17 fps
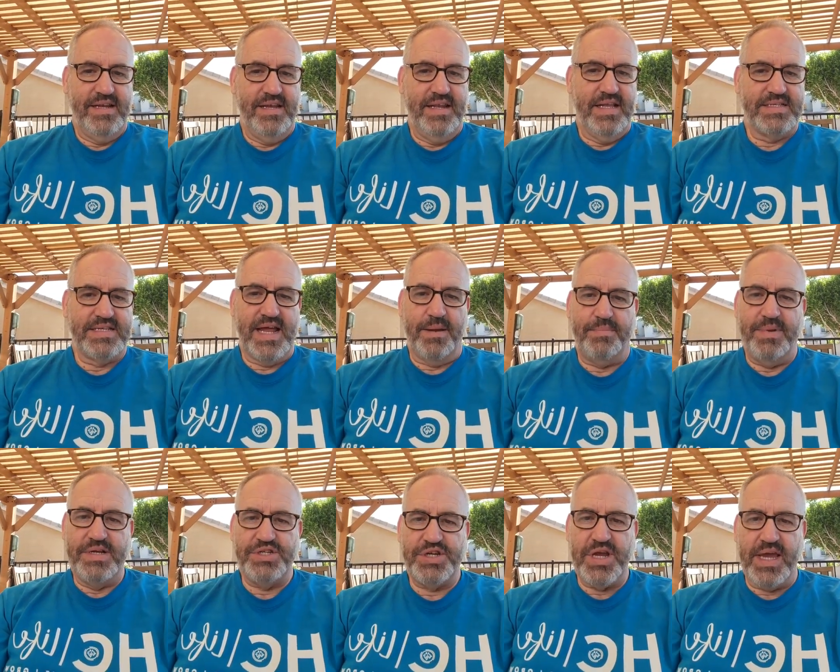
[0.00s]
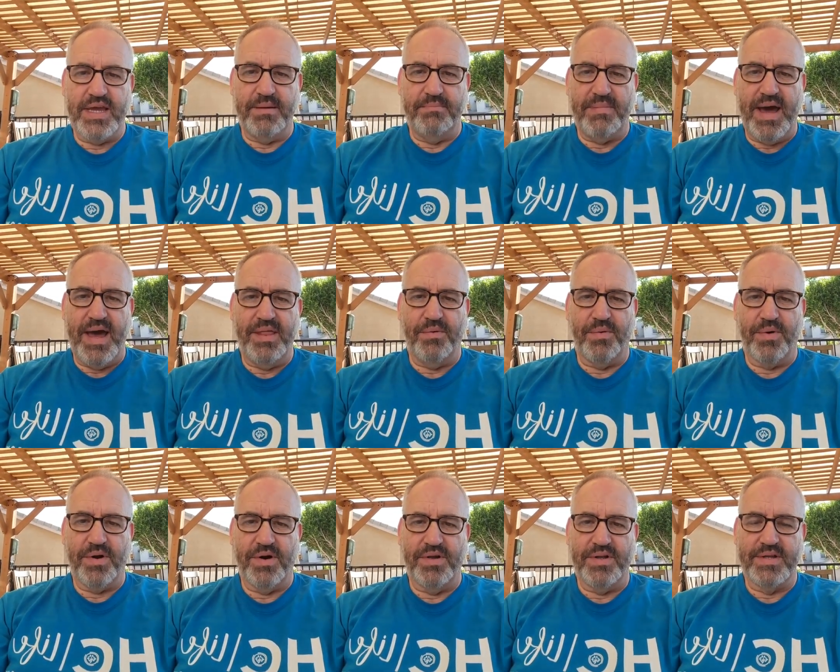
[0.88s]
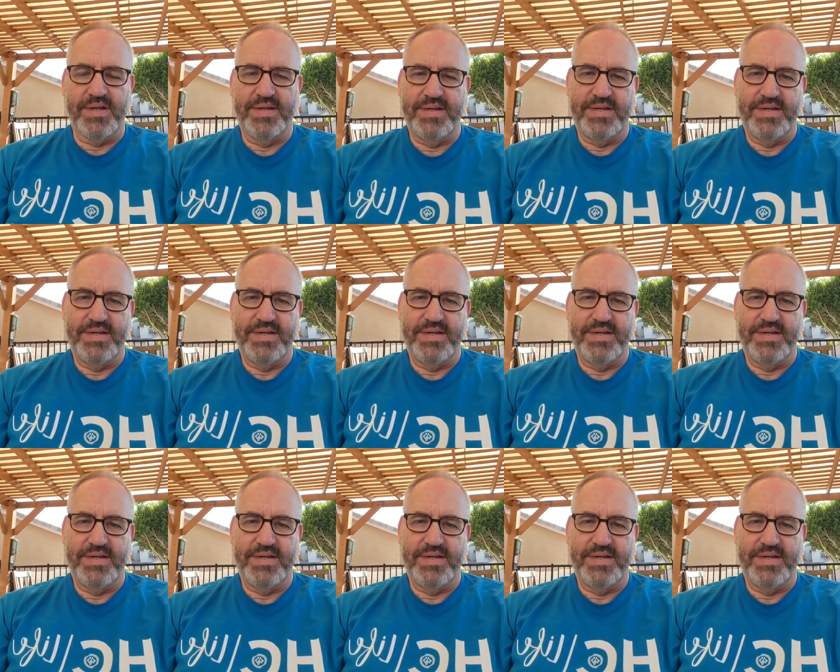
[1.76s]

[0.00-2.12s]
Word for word: Let's not be shaken by the world